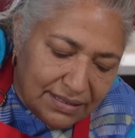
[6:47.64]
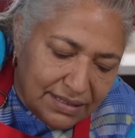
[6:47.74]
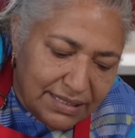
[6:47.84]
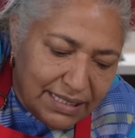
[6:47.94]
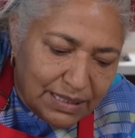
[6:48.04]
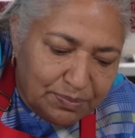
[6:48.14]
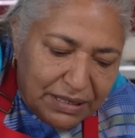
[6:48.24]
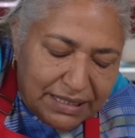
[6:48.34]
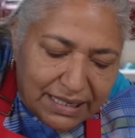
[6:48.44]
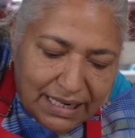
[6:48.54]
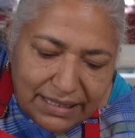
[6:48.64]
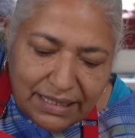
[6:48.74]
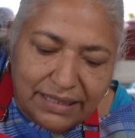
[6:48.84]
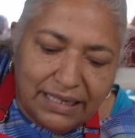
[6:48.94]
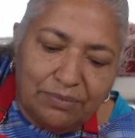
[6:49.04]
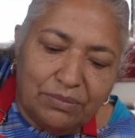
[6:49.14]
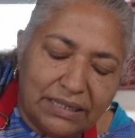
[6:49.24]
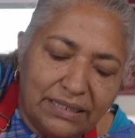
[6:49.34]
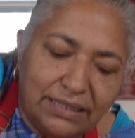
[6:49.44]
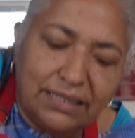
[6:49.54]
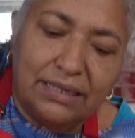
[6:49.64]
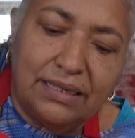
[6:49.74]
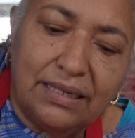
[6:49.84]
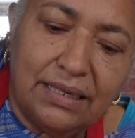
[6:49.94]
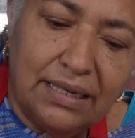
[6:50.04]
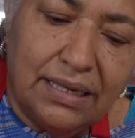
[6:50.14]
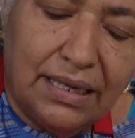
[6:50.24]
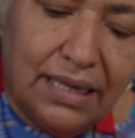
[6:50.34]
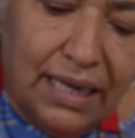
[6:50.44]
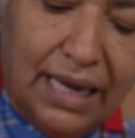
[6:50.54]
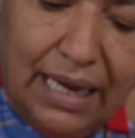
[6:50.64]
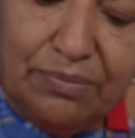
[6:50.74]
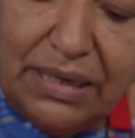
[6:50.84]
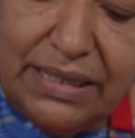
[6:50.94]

This has been another 3 minutes and my